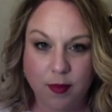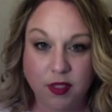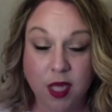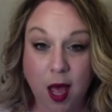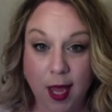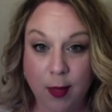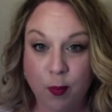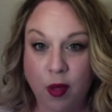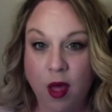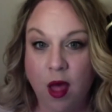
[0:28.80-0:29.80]
type
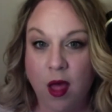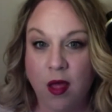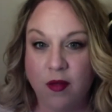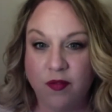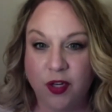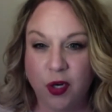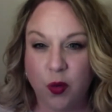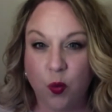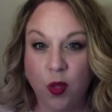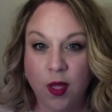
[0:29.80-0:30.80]
of,
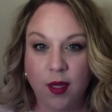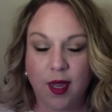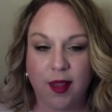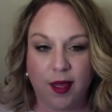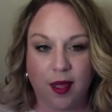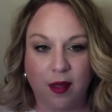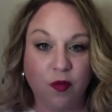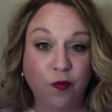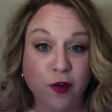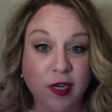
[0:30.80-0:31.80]
kind of like a
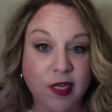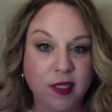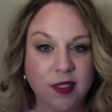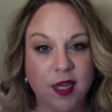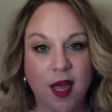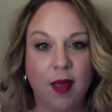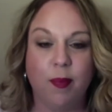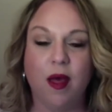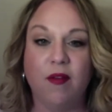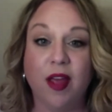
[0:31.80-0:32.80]
freeze type
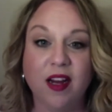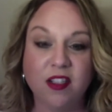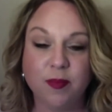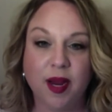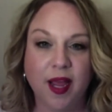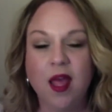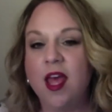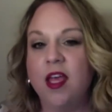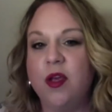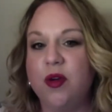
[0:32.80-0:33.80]
of hairspray,
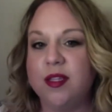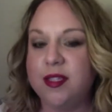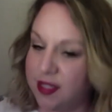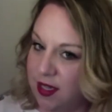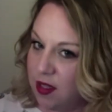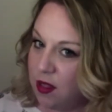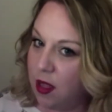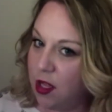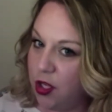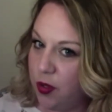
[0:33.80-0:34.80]
you can still
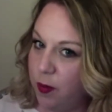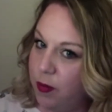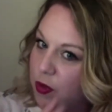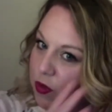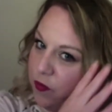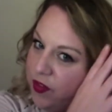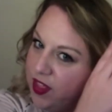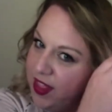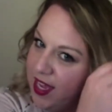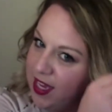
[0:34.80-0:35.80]
move with
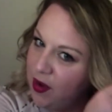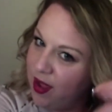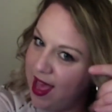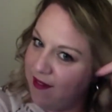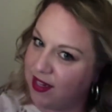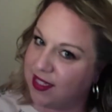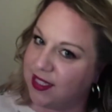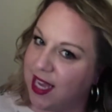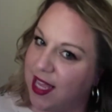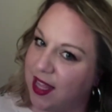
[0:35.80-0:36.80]
it. Like, I have it in
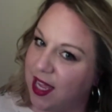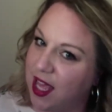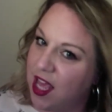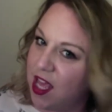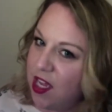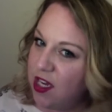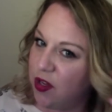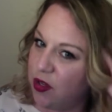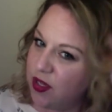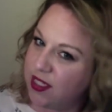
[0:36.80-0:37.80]
today, and
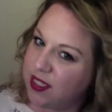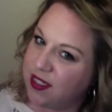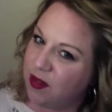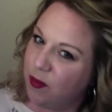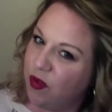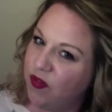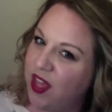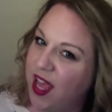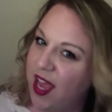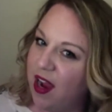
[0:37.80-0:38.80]
you can still move the
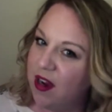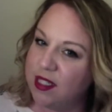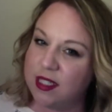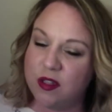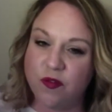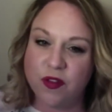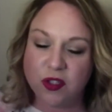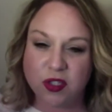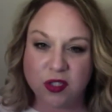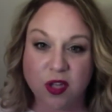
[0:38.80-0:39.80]
hair. It still feels
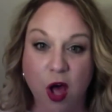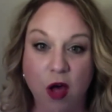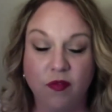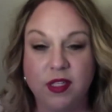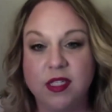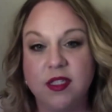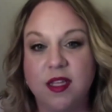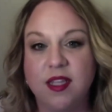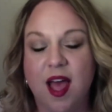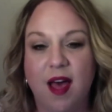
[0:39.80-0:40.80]
soft. It
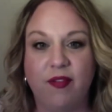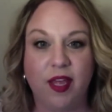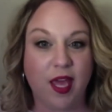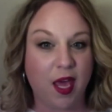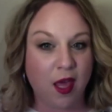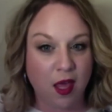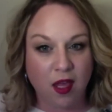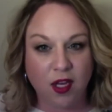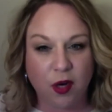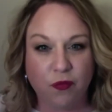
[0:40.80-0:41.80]
doesn't have like a,
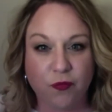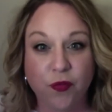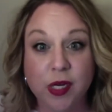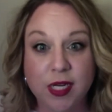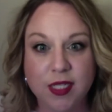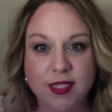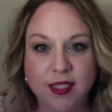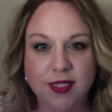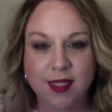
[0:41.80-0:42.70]
freeze